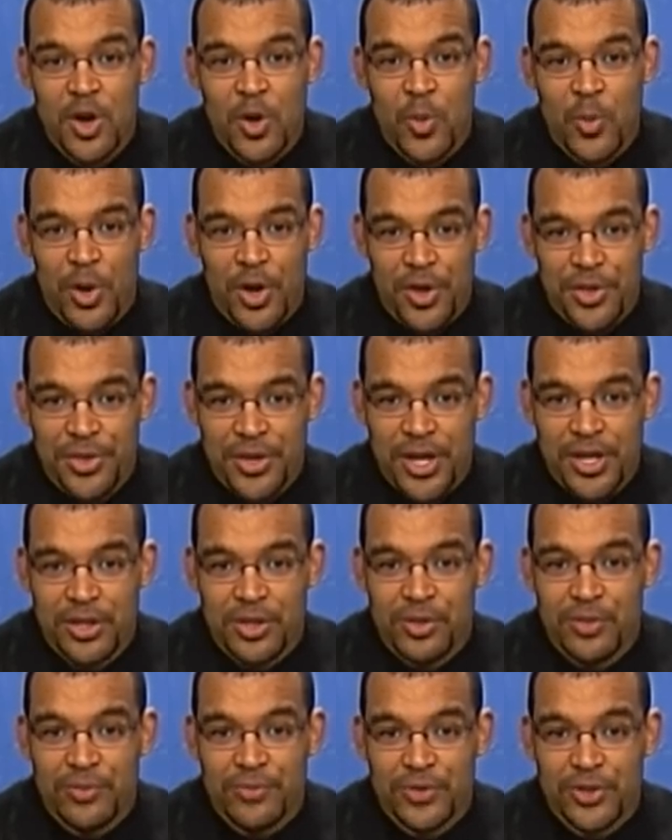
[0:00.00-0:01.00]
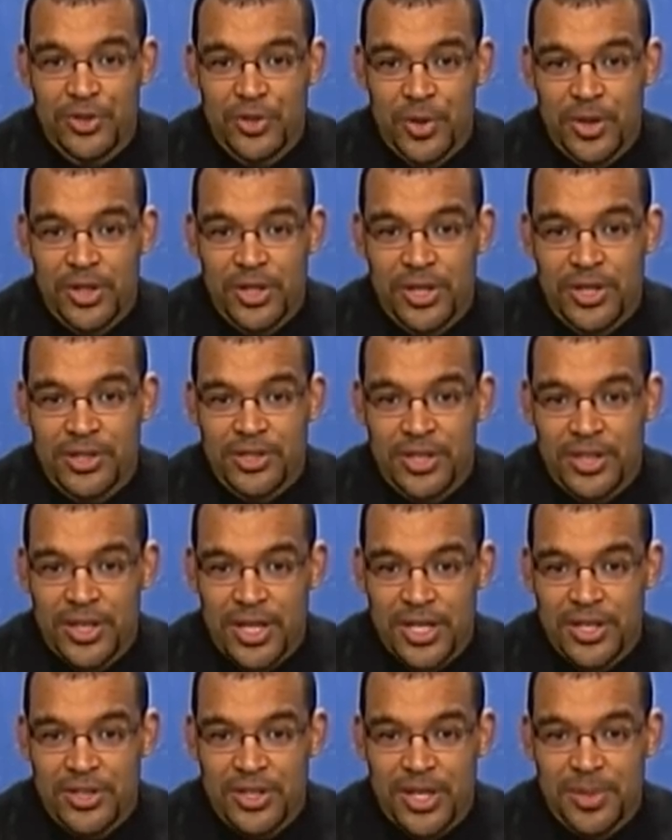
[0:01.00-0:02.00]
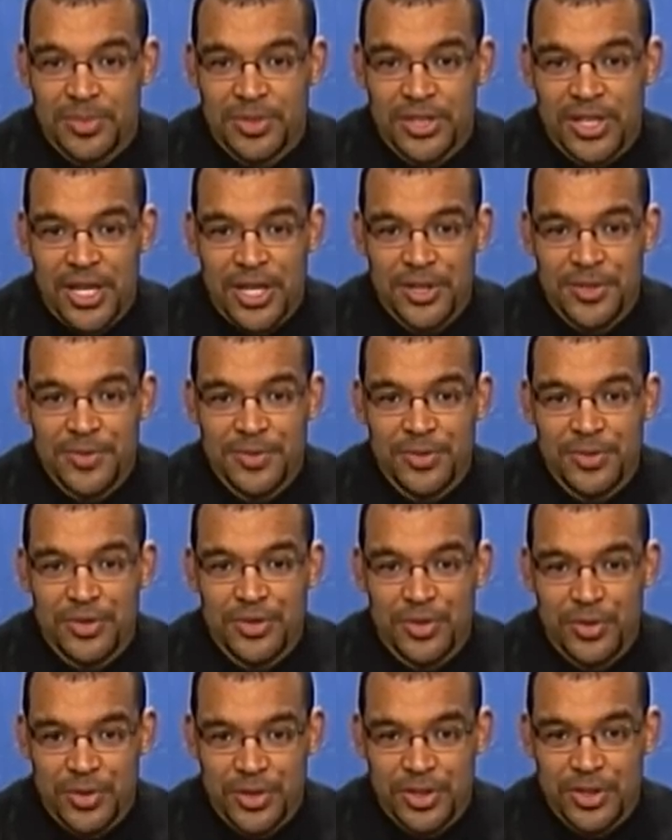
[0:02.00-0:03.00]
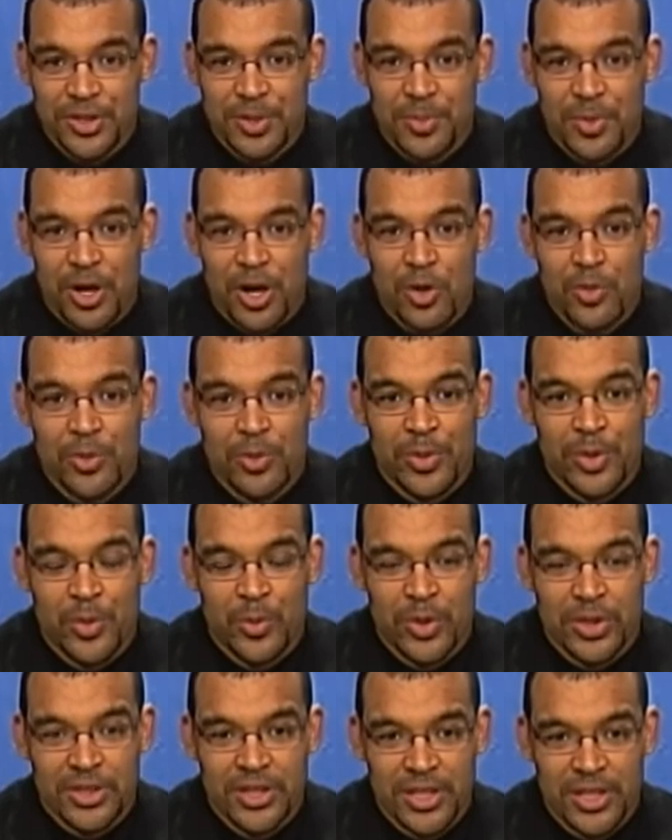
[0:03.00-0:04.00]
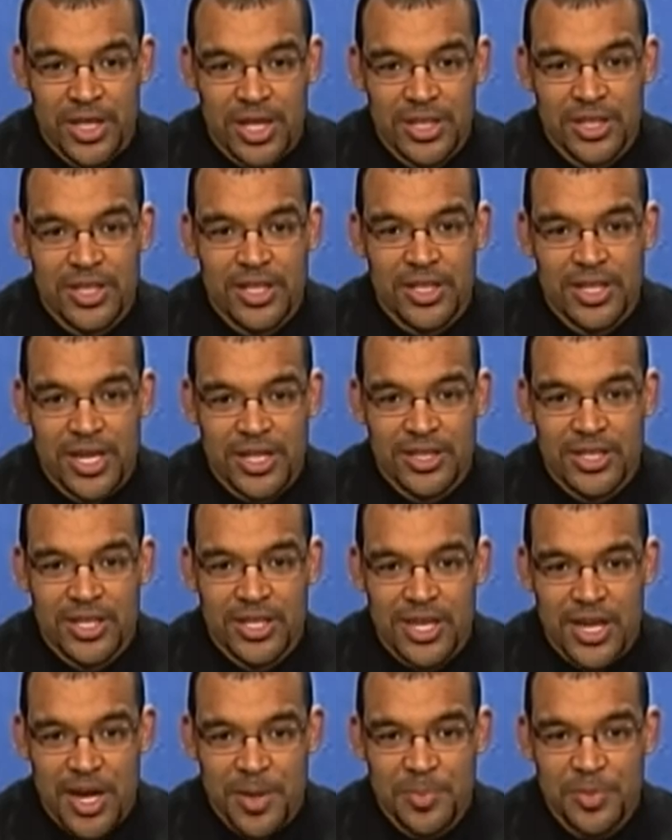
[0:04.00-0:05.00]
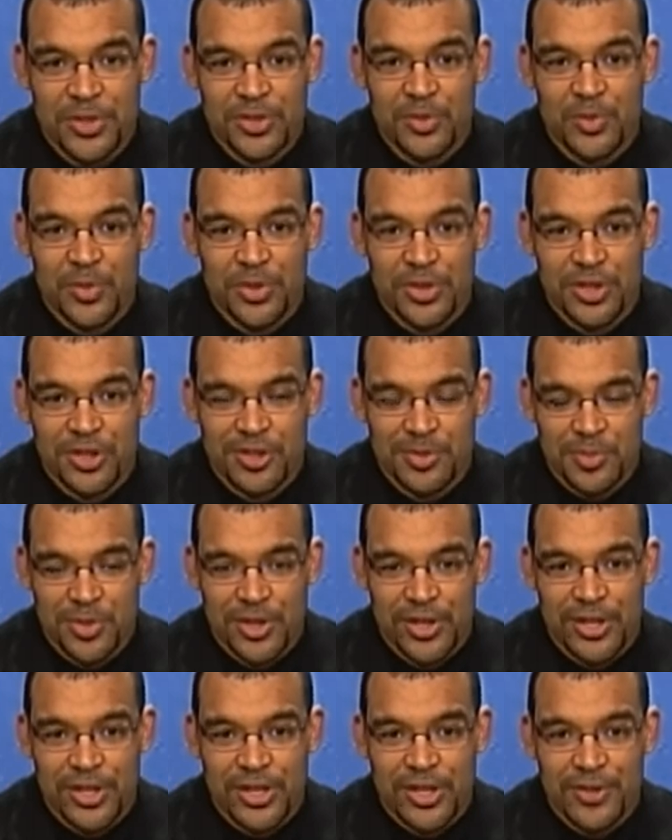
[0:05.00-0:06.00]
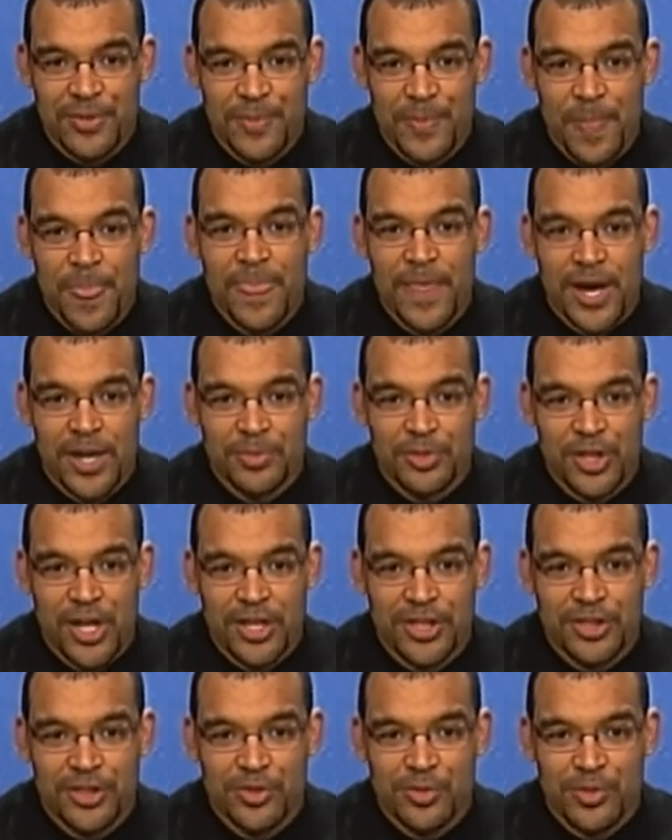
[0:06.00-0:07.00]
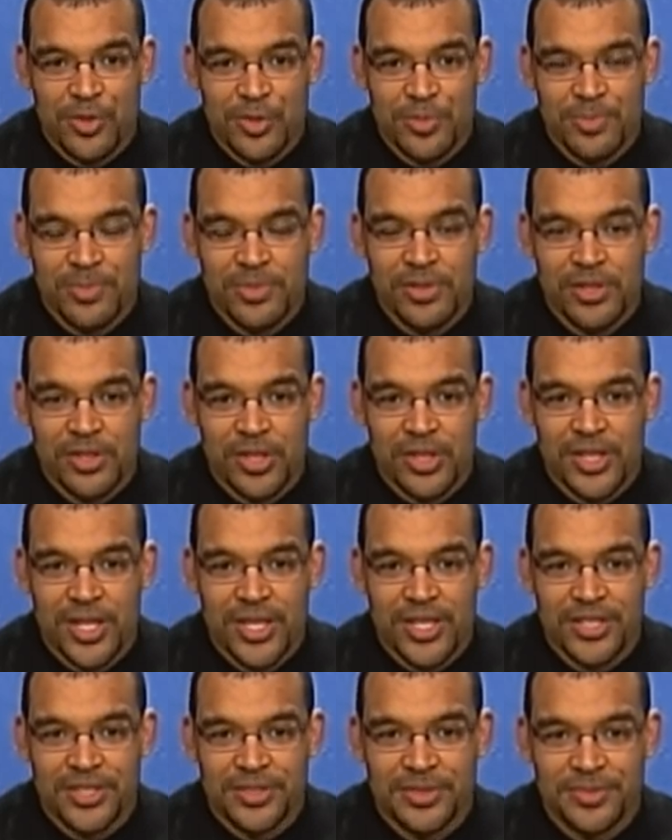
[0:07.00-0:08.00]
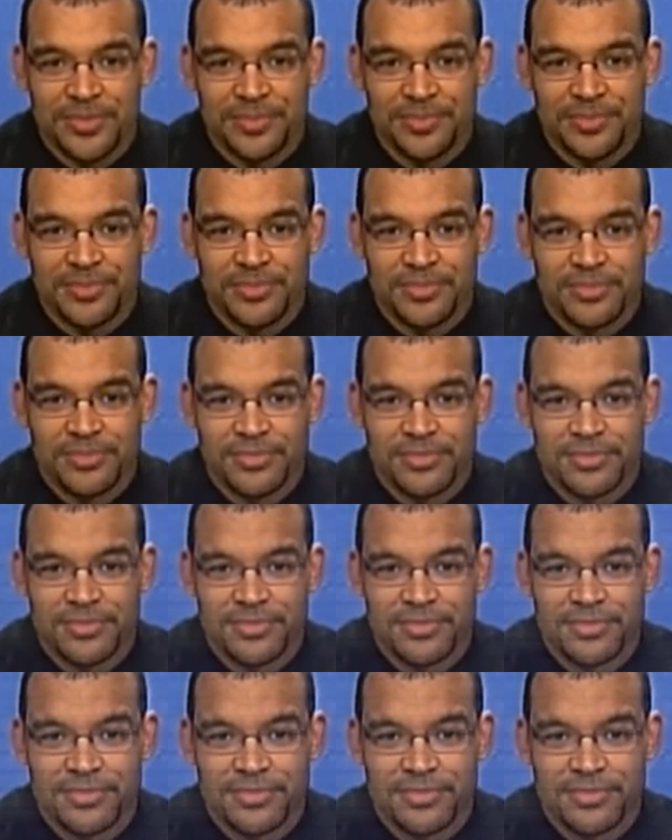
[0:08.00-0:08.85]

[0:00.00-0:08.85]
Well, thank you for joining us again, Jamestown. Tune in tomorrow when we will once again connect the campus with the community. I'm Johnny Jerome. Good night.